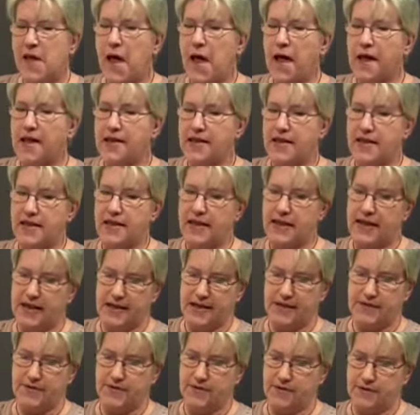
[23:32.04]
he
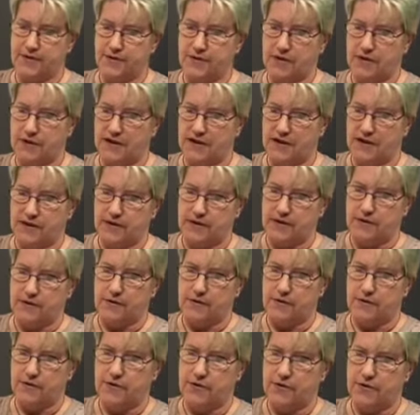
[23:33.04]
has
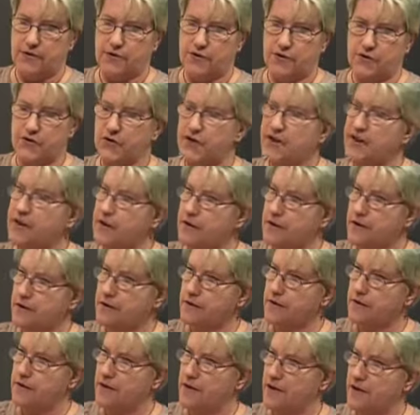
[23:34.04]

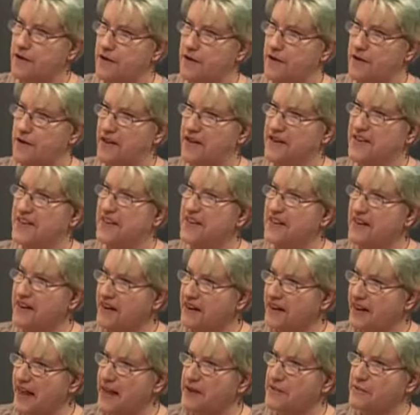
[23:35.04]
training, again,
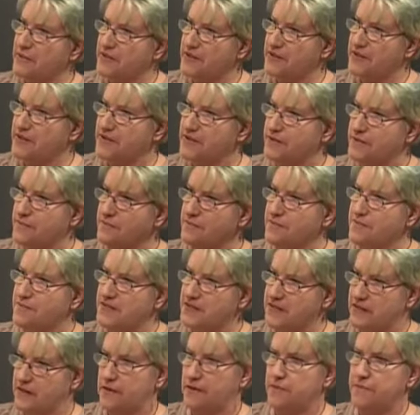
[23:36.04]
an acronym,
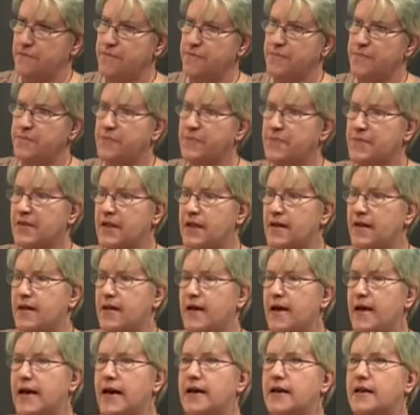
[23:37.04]
DEAM,
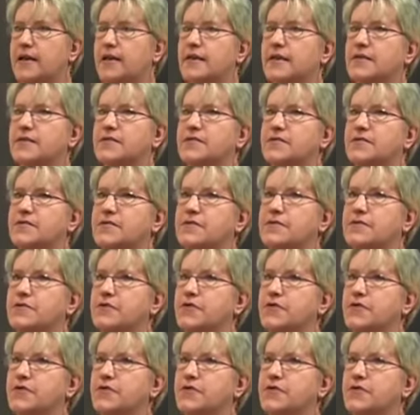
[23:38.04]
and it's to